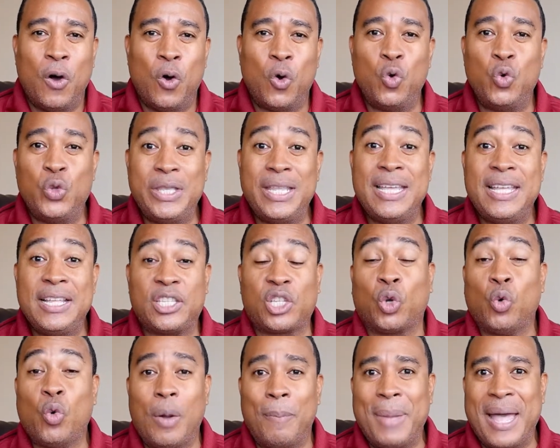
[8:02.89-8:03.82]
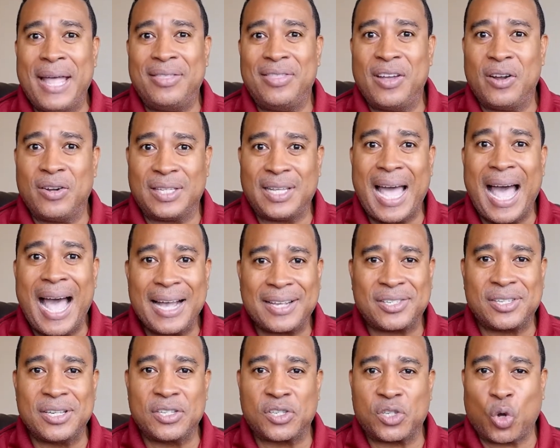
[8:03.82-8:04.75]
who need to amend their
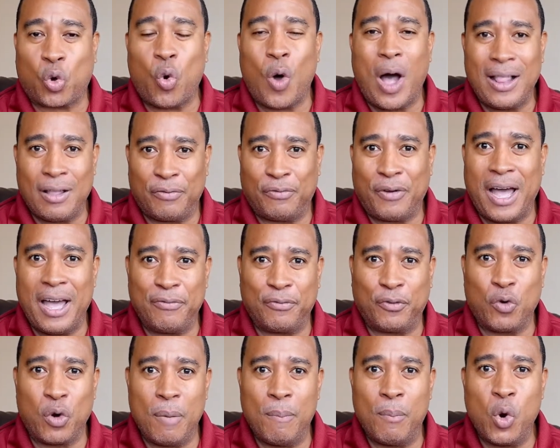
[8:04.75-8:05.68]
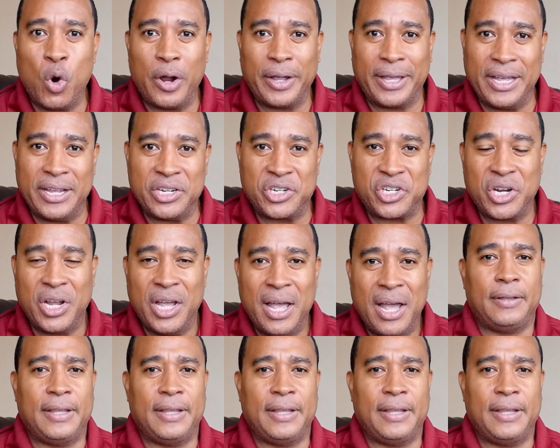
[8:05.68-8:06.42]
taxes to qualify for a mortgage.